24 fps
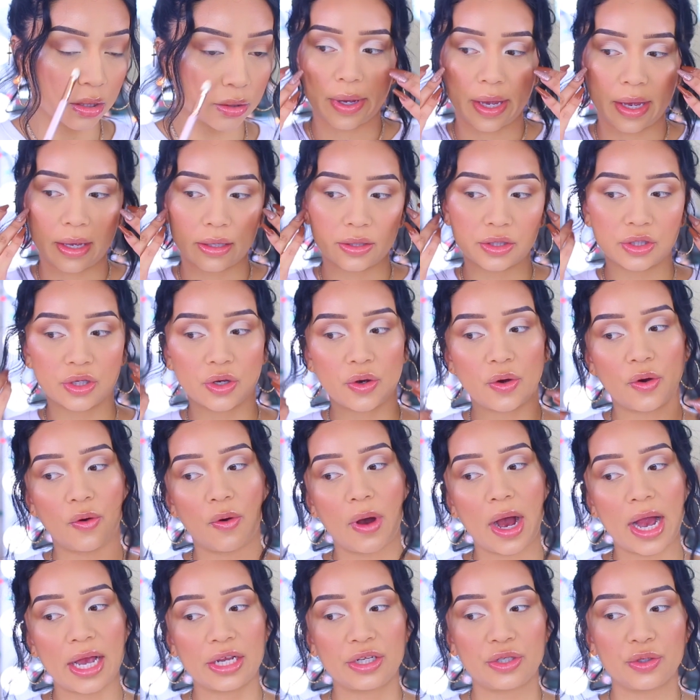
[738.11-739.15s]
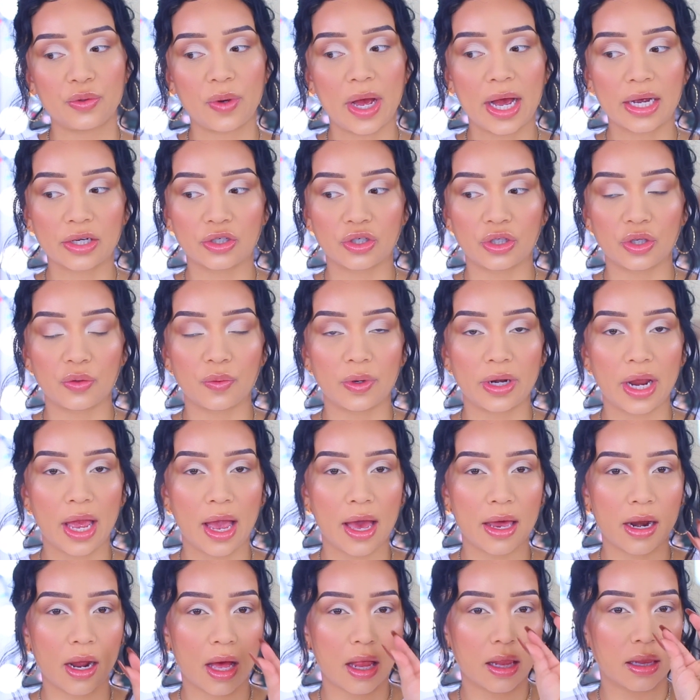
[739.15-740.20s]
Okay, so I do actually want to
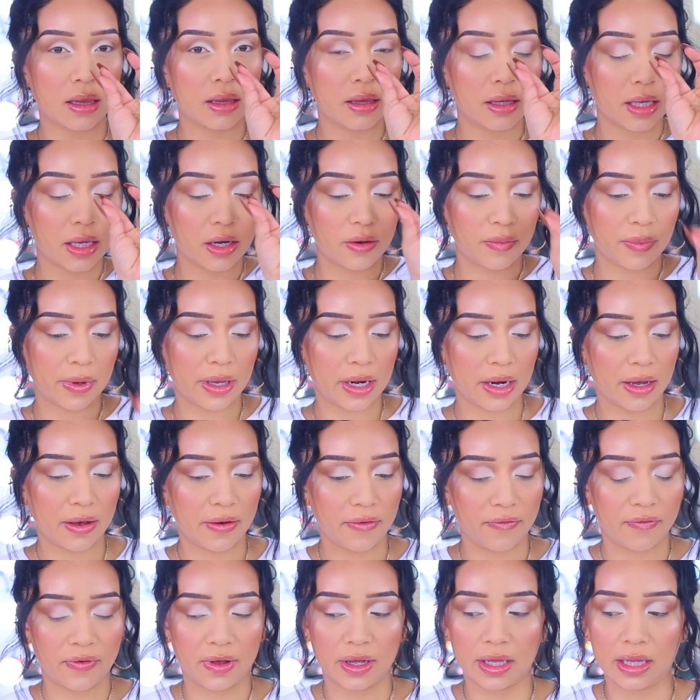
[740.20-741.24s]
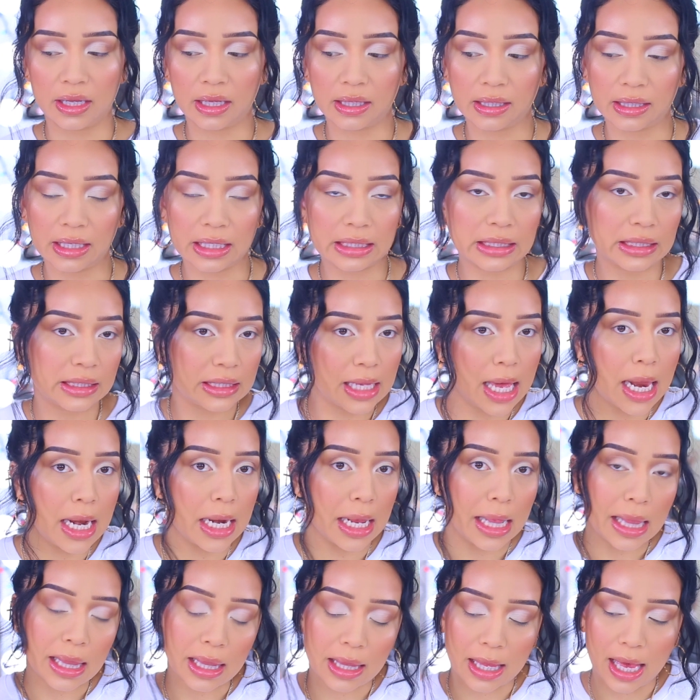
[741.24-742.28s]
add a little bit of glitz
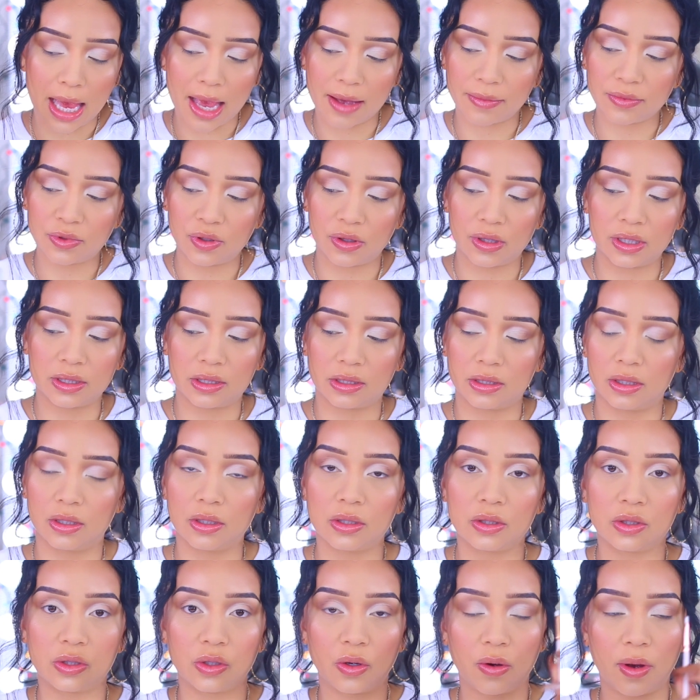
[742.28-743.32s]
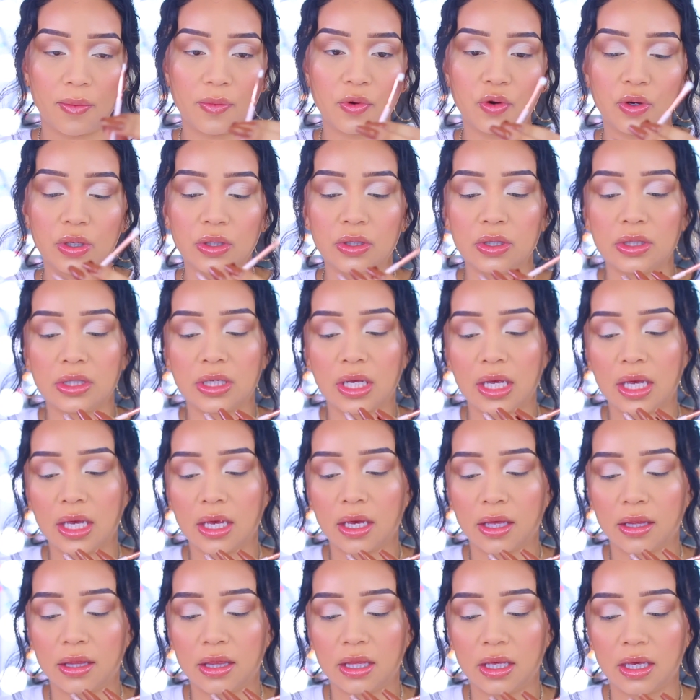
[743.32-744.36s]
and glam to this look. So I'm going to
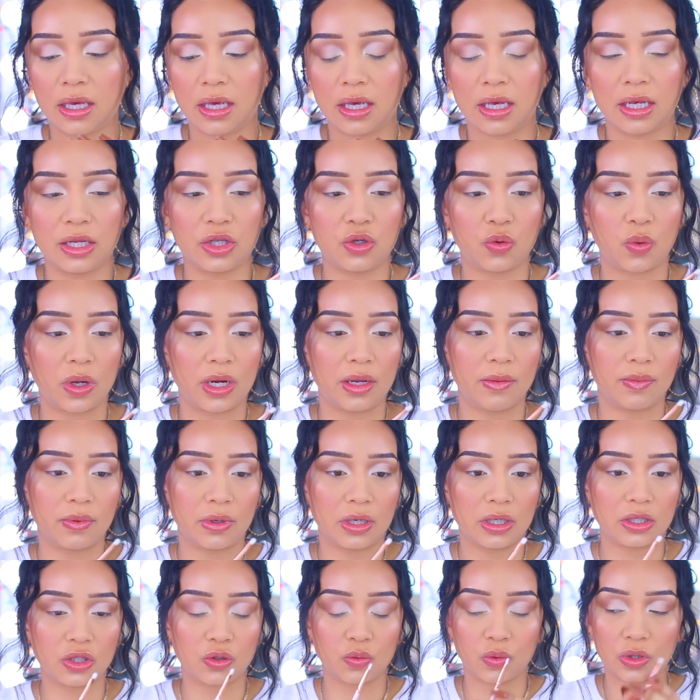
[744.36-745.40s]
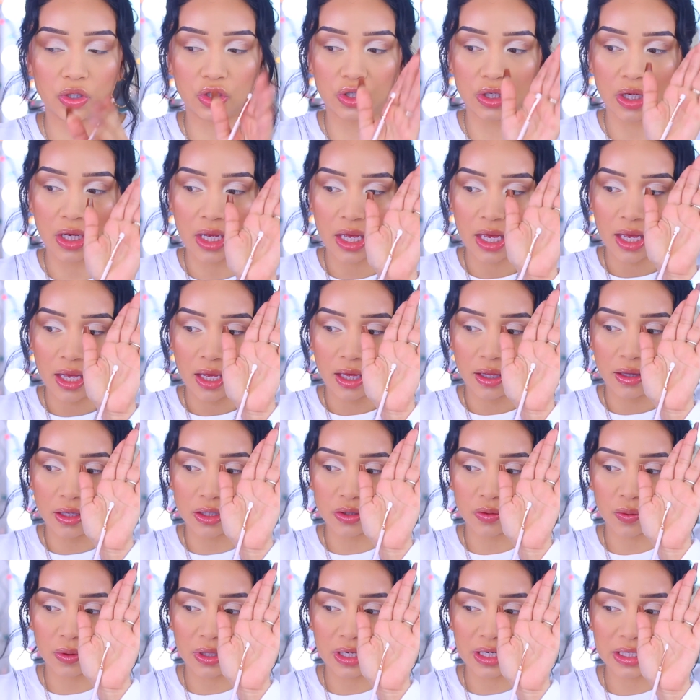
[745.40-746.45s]
take the E20 brush, which
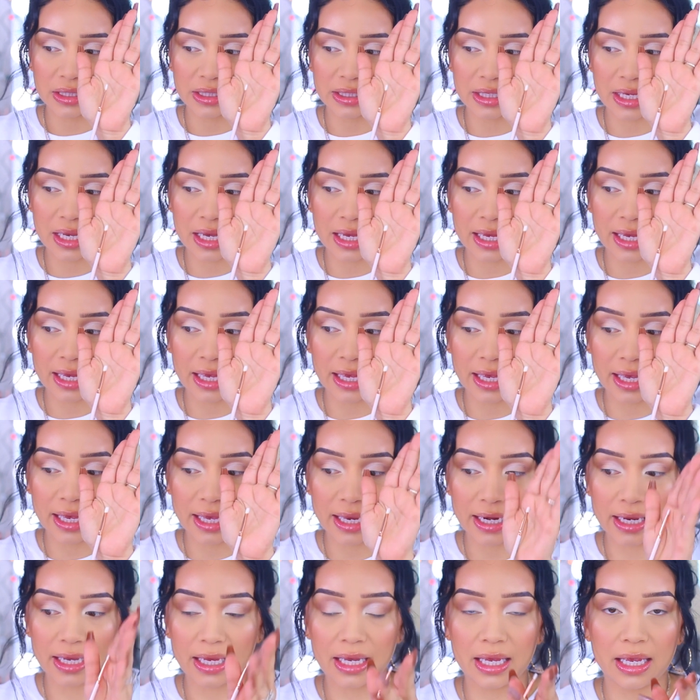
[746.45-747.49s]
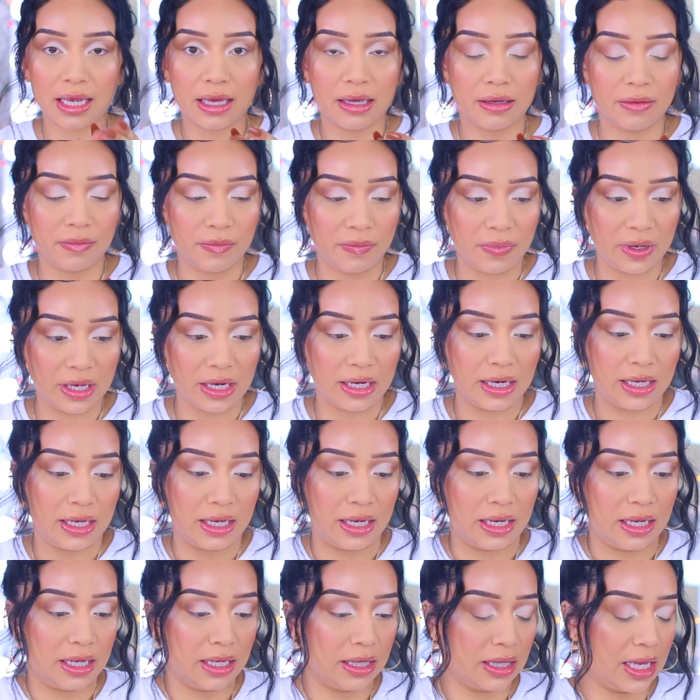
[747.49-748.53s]
this one is itty
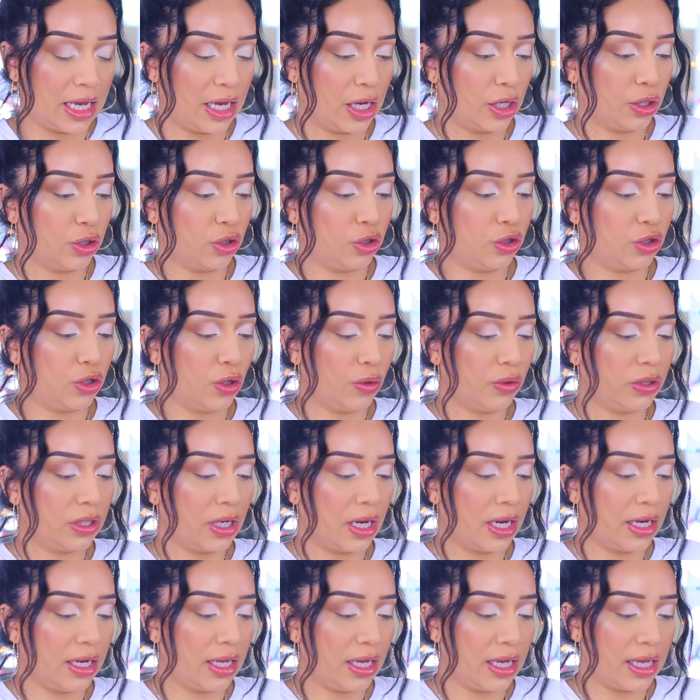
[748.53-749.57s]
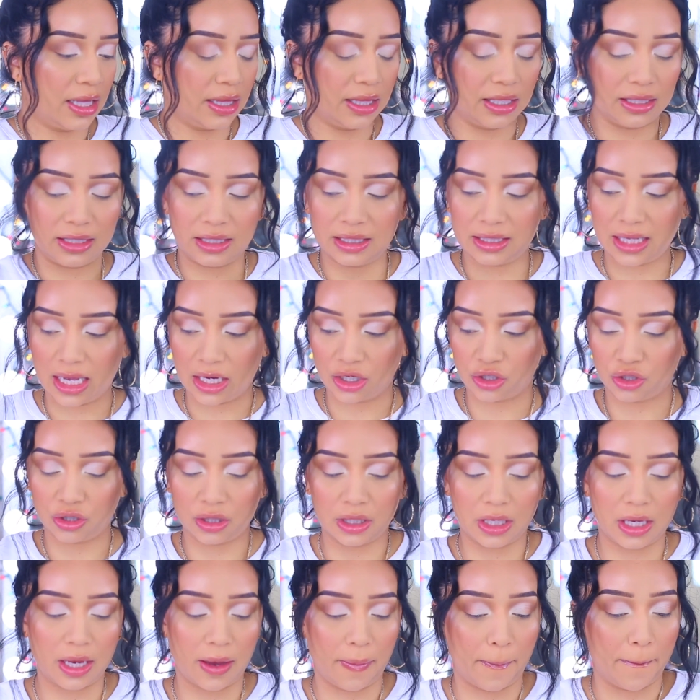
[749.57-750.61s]
bitty, like so tiny, and this is
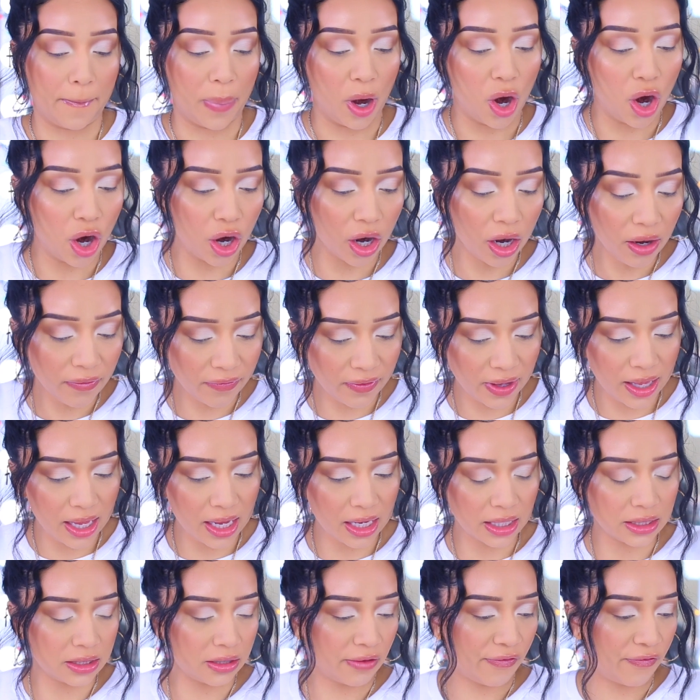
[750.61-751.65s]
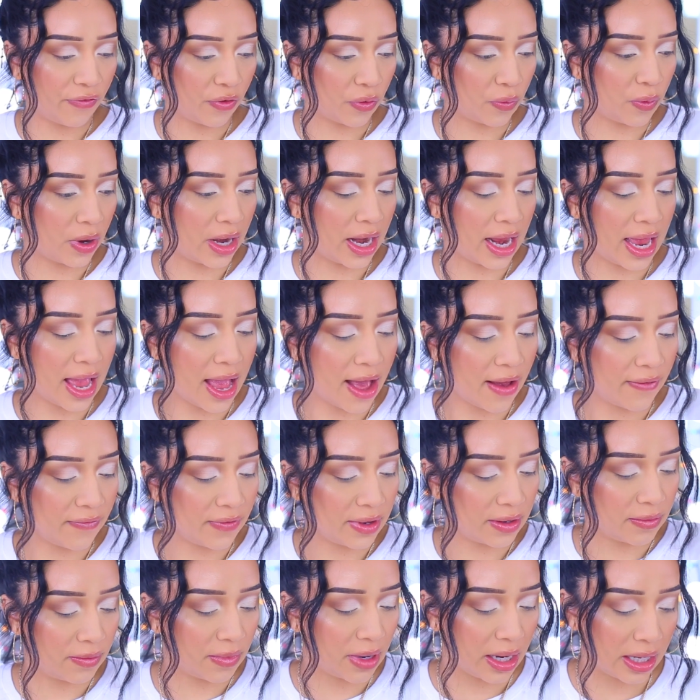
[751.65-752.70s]
actually perfect for what I
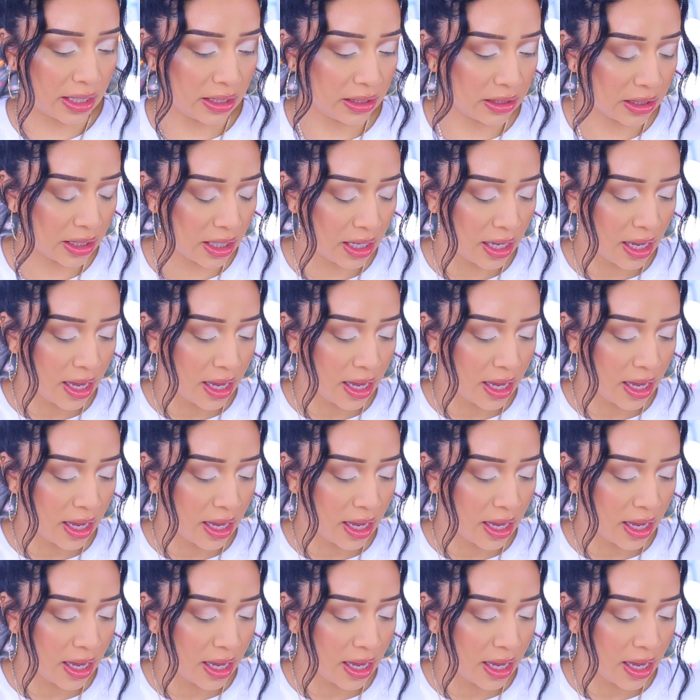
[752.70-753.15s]
have in mind.